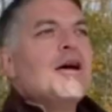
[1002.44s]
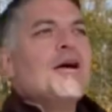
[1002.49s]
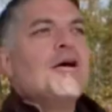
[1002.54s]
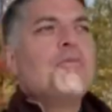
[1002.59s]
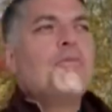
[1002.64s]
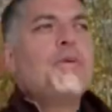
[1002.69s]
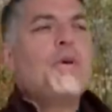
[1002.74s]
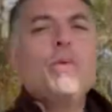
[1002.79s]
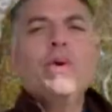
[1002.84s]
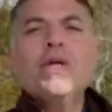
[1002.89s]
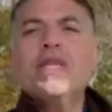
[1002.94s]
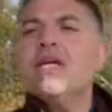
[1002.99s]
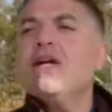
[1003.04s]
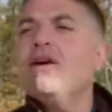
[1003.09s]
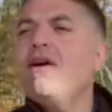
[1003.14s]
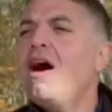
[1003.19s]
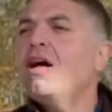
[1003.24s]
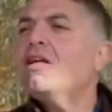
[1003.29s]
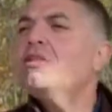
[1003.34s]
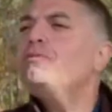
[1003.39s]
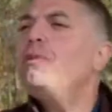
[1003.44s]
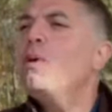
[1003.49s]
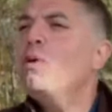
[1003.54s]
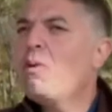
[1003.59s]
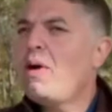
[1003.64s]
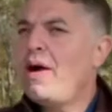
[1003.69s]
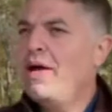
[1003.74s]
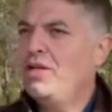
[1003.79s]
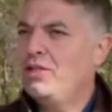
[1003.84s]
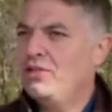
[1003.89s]
But what the gospel
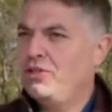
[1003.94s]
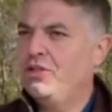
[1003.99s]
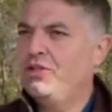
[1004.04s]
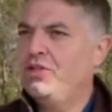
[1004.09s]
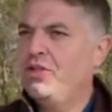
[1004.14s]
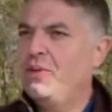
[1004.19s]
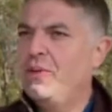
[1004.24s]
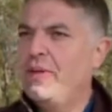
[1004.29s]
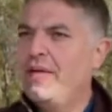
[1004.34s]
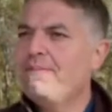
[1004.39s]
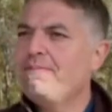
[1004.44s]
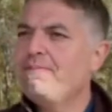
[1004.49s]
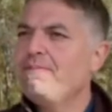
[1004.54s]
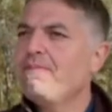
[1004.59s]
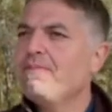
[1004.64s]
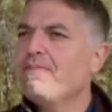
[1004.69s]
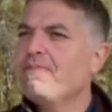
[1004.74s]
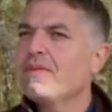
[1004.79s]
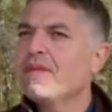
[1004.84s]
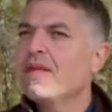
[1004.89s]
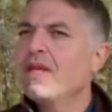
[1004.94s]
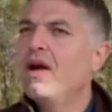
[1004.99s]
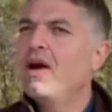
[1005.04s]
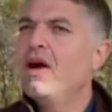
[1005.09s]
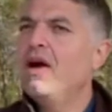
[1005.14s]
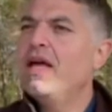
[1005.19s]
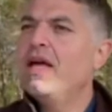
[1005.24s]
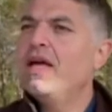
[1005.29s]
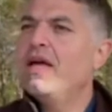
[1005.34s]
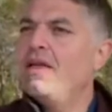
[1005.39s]
writers are doing,
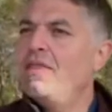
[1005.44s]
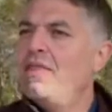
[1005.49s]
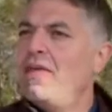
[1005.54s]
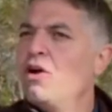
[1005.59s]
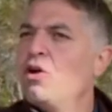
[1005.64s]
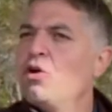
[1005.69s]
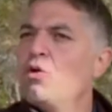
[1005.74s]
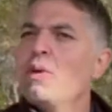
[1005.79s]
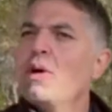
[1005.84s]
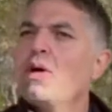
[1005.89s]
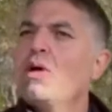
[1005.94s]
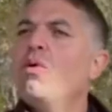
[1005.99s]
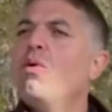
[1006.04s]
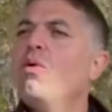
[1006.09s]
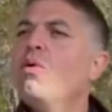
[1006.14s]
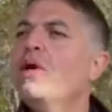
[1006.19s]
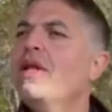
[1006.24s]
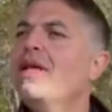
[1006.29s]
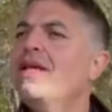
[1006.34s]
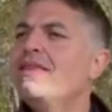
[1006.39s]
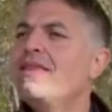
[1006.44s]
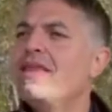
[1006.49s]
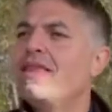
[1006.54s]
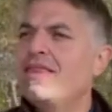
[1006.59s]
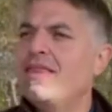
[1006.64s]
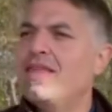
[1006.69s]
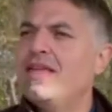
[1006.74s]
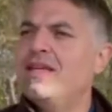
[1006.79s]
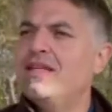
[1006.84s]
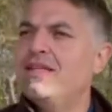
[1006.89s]
they are recording the
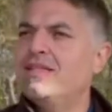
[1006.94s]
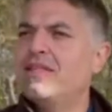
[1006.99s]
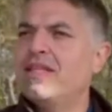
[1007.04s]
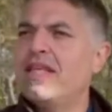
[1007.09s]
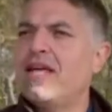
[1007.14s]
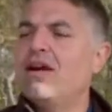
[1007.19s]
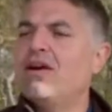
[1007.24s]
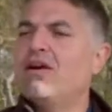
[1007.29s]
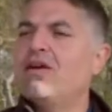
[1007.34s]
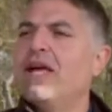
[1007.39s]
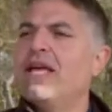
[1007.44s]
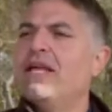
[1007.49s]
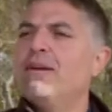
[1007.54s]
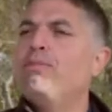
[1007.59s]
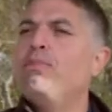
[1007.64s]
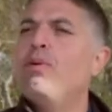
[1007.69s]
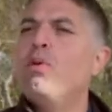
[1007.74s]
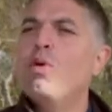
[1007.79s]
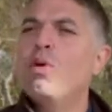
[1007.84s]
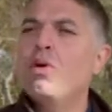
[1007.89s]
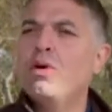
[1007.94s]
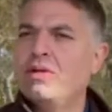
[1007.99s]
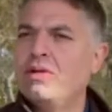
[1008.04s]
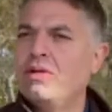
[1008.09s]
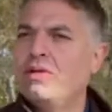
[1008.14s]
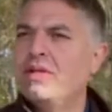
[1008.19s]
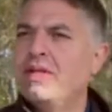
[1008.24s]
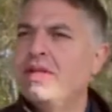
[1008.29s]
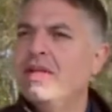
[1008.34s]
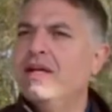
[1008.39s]
things that are
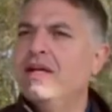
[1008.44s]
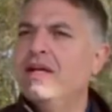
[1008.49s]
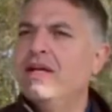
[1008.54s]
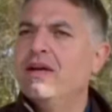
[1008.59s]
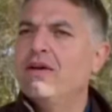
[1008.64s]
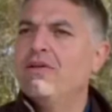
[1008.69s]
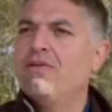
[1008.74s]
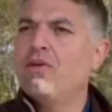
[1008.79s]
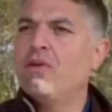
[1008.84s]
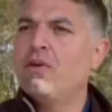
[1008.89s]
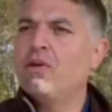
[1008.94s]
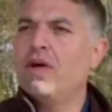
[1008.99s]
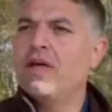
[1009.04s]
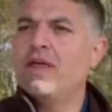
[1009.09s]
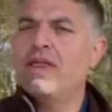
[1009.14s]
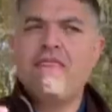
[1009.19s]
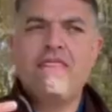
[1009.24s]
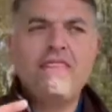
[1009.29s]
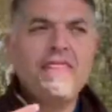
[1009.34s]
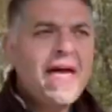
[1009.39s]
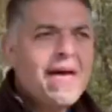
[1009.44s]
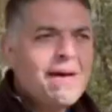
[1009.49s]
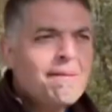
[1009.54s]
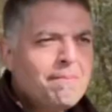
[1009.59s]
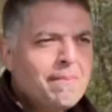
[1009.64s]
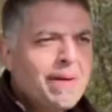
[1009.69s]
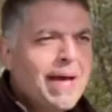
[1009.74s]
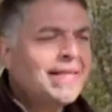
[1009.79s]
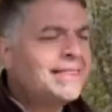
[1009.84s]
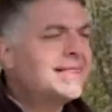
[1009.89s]
important for
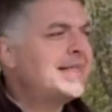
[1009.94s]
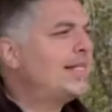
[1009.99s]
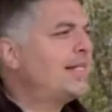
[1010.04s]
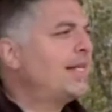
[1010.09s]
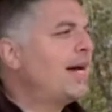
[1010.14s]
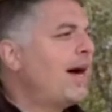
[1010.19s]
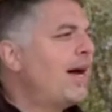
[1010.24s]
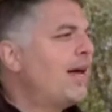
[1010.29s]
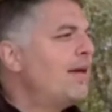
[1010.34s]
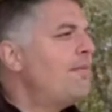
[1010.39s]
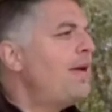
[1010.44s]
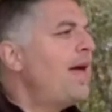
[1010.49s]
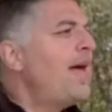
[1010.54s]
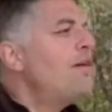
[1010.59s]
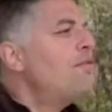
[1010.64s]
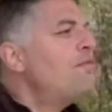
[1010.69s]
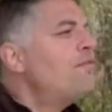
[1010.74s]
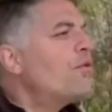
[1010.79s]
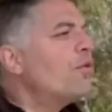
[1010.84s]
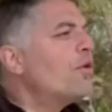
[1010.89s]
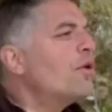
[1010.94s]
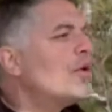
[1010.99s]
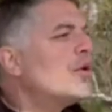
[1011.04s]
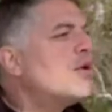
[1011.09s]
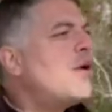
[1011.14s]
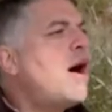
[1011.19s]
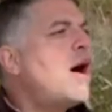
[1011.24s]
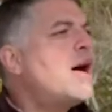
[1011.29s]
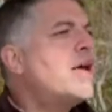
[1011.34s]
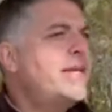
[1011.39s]
them at the time and for
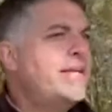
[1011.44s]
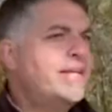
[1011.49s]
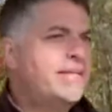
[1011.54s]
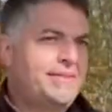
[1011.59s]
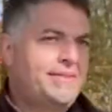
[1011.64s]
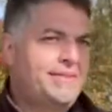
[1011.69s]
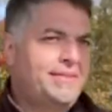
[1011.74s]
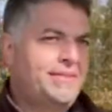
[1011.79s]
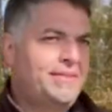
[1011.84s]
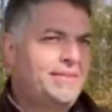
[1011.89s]
their audience.